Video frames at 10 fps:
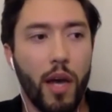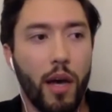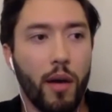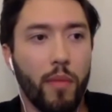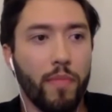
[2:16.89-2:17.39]

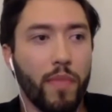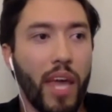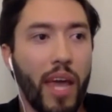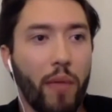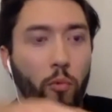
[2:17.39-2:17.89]

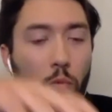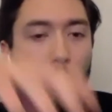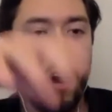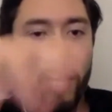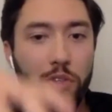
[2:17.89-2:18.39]
And
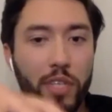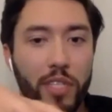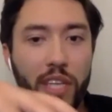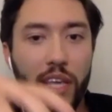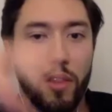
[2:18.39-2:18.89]
we're actually
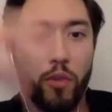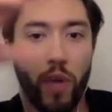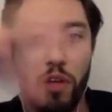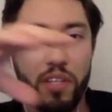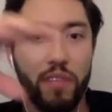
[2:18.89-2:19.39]
seeing the
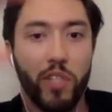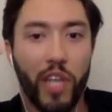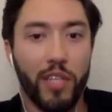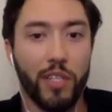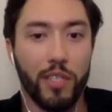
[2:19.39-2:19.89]
relative
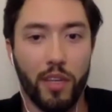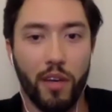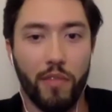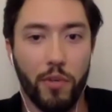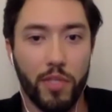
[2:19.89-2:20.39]
changes
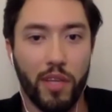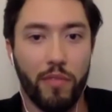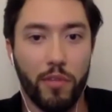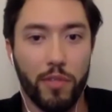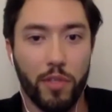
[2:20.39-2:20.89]
of those
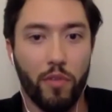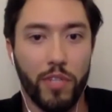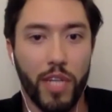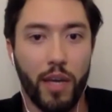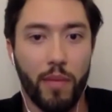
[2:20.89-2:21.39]
levels over
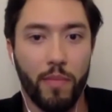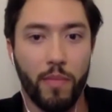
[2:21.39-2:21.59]
time.